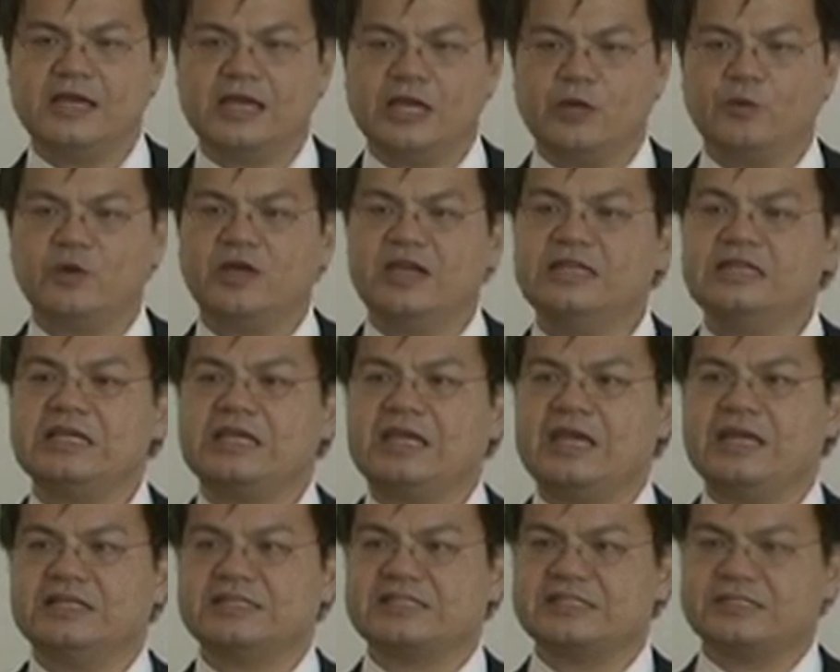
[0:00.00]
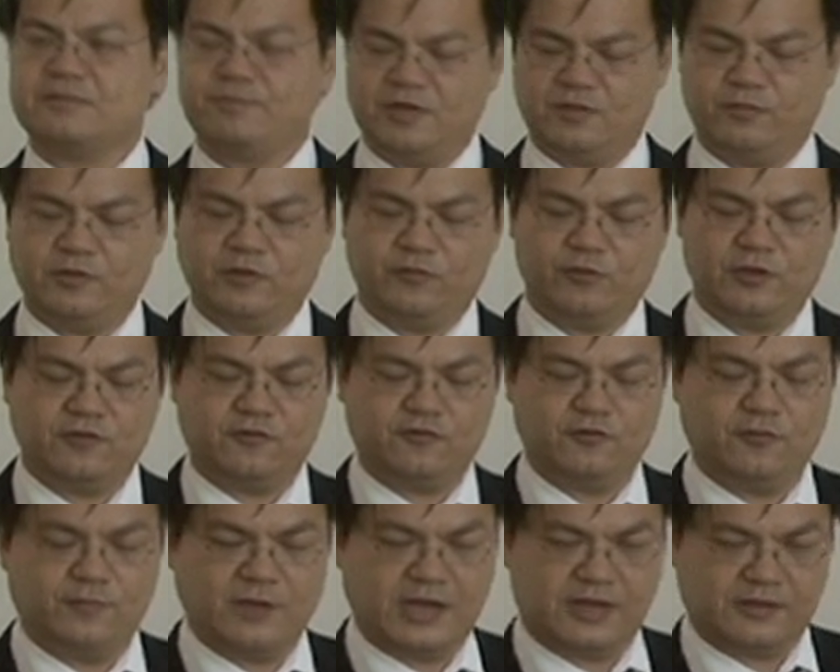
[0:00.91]
it will indicate a split between
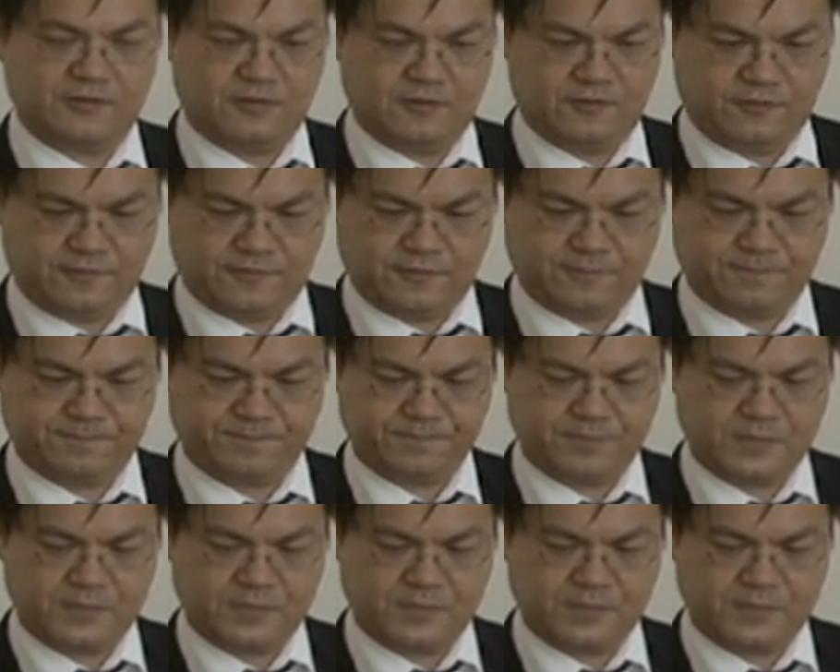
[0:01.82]
two partners.